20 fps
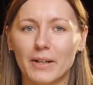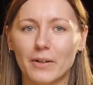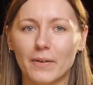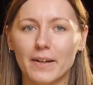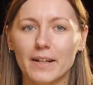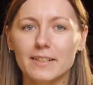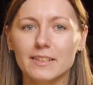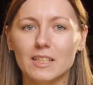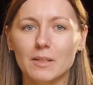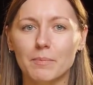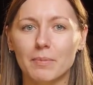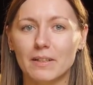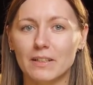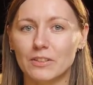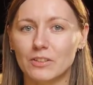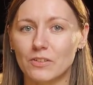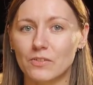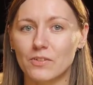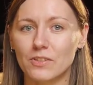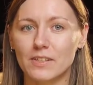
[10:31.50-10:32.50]
On macOS, Apple
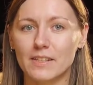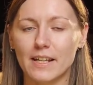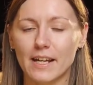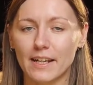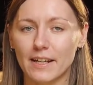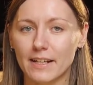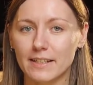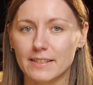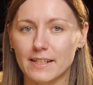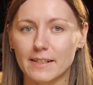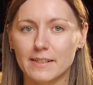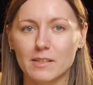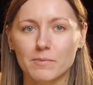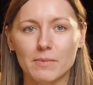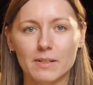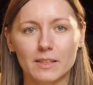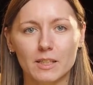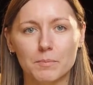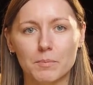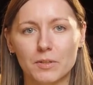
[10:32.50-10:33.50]
introduced the NS
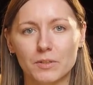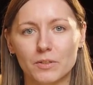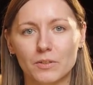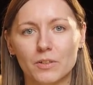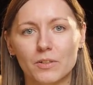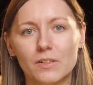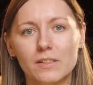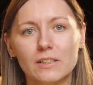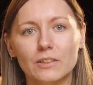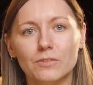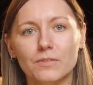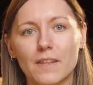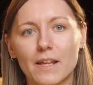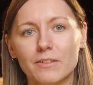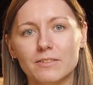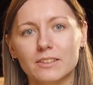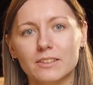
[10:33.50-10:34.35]
Accessibility Protocol in